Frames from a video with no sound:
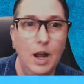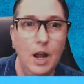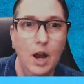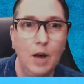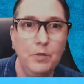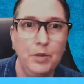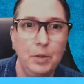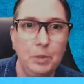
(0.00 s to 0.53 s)

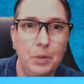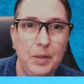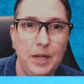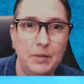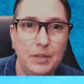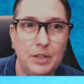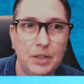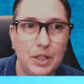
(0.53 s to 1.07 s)
Hopefully, I'm going to be
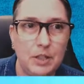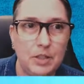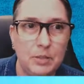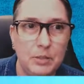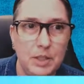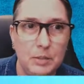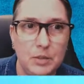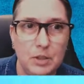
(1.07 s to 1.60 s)
able to share some
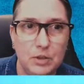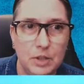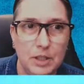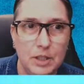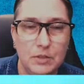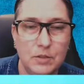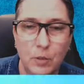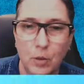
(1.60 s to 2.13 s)
tips and tricks
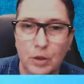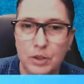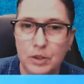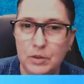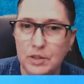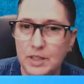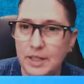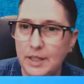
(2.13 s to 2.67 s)
for
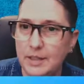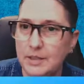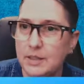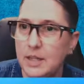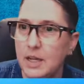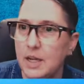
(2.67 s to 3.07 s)
using it